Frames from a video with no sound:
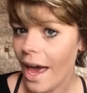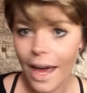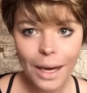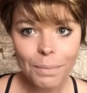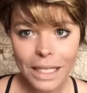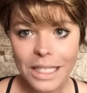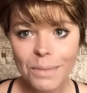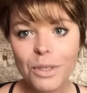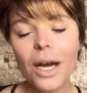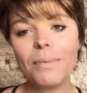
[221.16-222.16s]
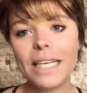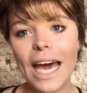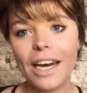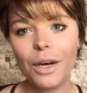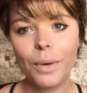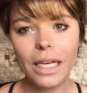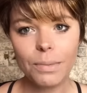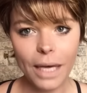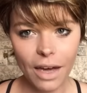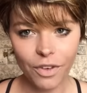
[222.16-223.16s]
And please subscribe to Canada Wigs,
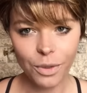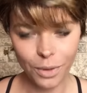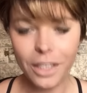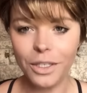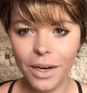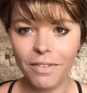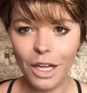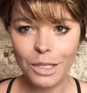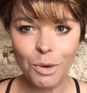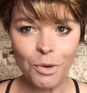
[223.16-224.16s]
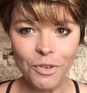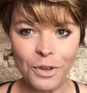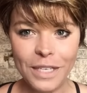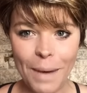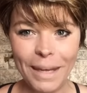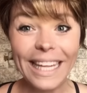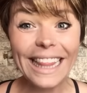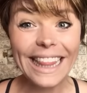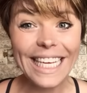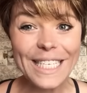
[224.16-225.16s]
because we do have lots more reviews coming.
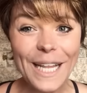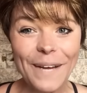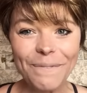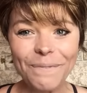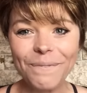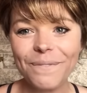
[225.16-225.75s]
Thanks a lot.